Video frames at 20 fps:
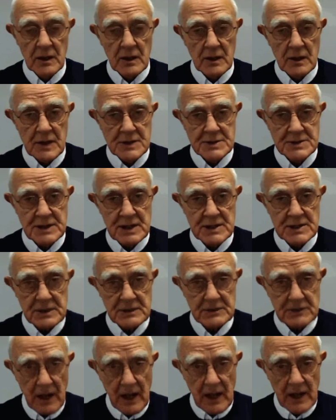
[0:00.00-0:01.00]
This is a
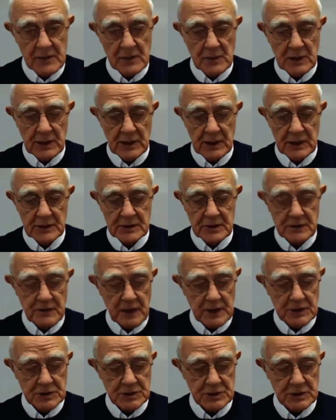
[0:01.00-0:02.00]
timely
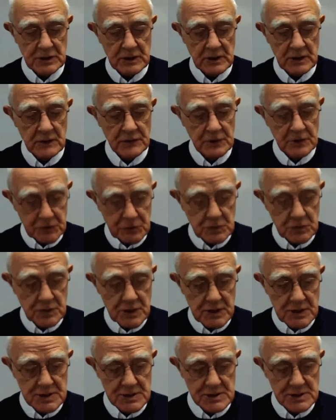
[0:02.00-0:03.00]
intervention for two
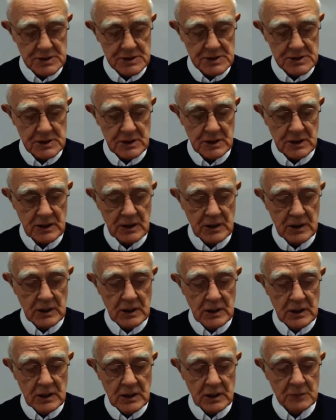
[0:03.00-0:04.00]
reasons.
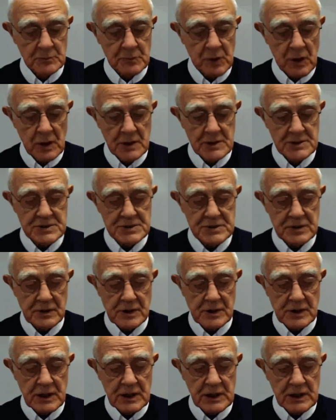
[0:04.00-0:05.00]
It points to the
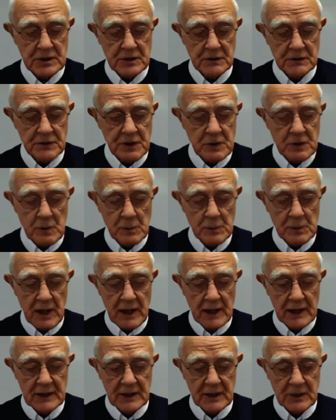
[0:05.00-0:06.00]
need to view
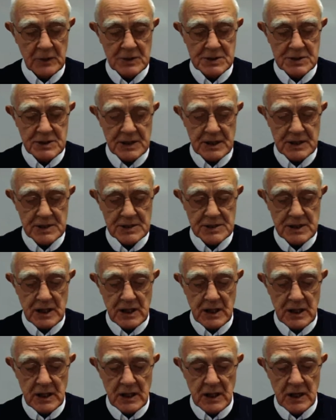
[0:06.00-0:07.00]
applied linguistics
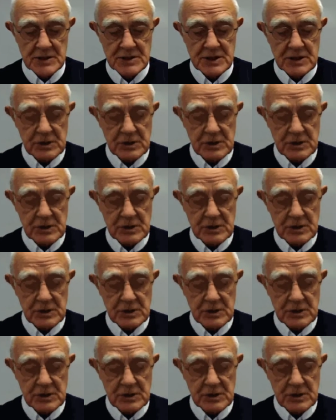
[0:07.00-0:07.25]
as a